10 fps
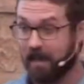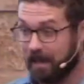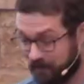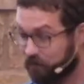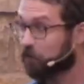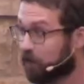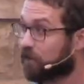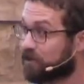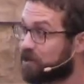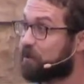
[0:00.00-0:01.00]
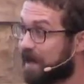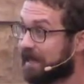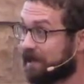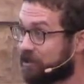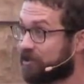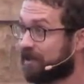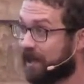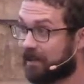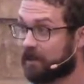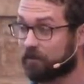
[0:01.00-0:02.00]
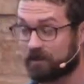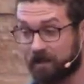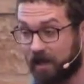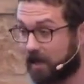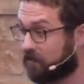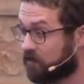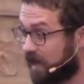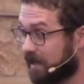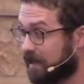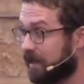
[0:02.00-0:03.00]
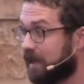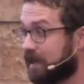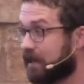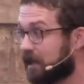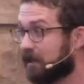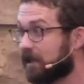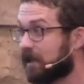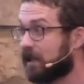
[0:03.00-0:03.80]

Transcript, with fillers: And this one was in Spanish. And there was a lot of standing and kneeling